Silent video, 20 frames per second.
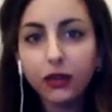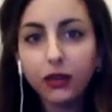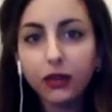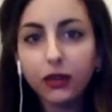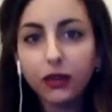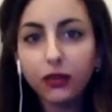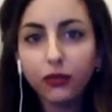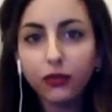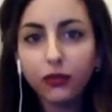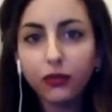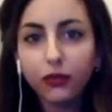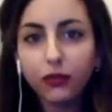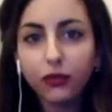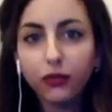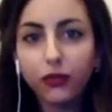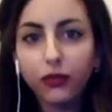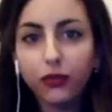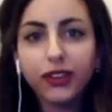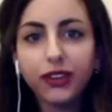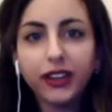rendered
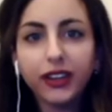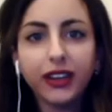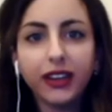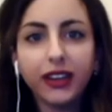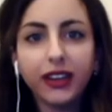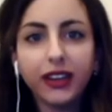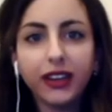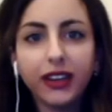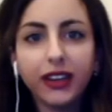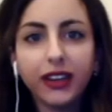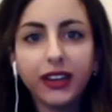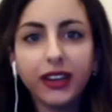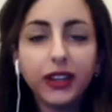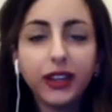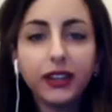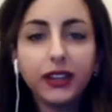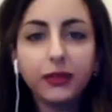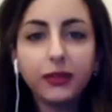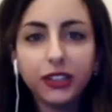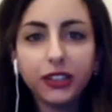in a
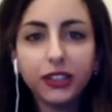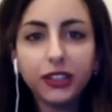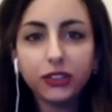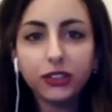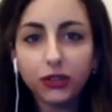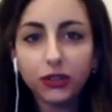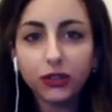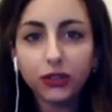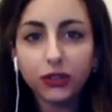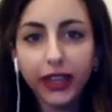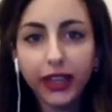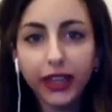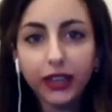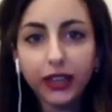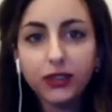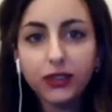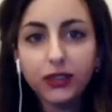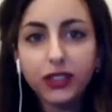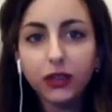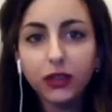three-dimensional way. You see a
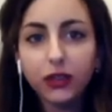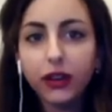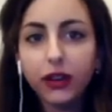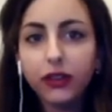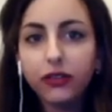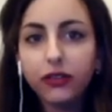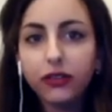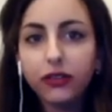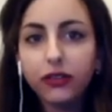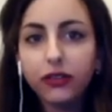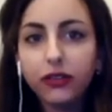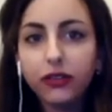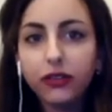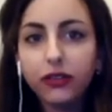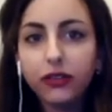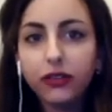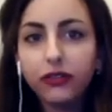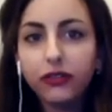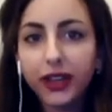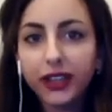lot of
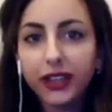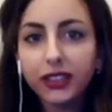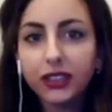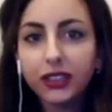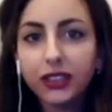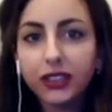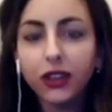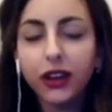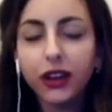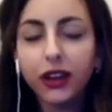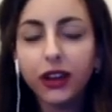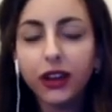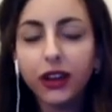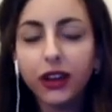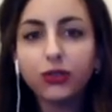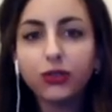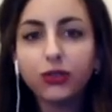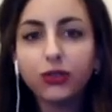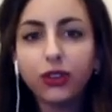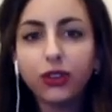perspective lines
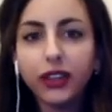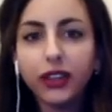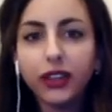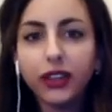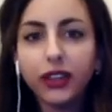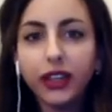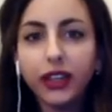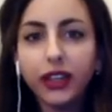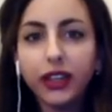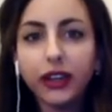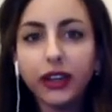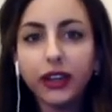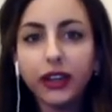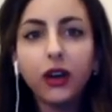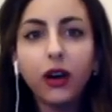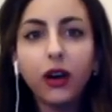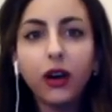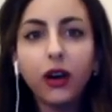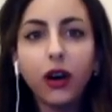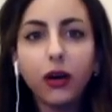drawn here.
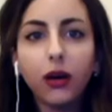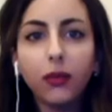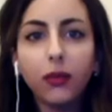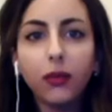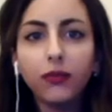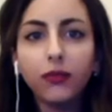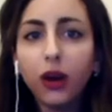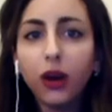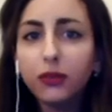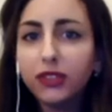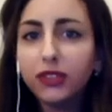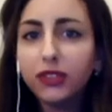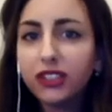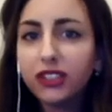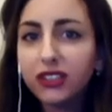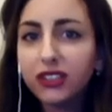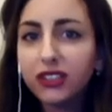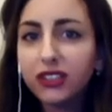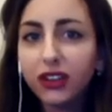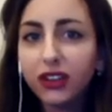Objects that are
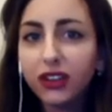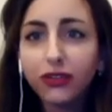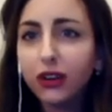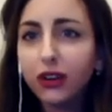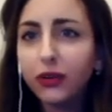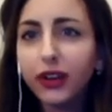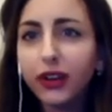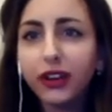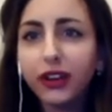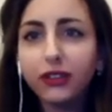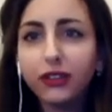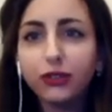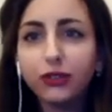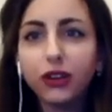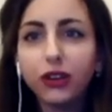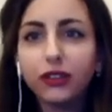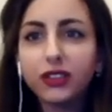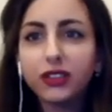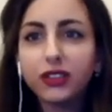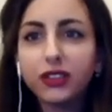far away are drawn
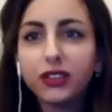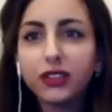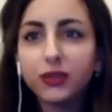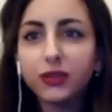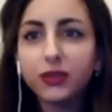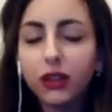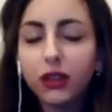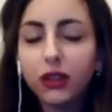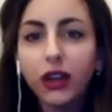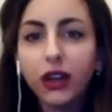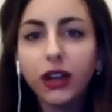smaller,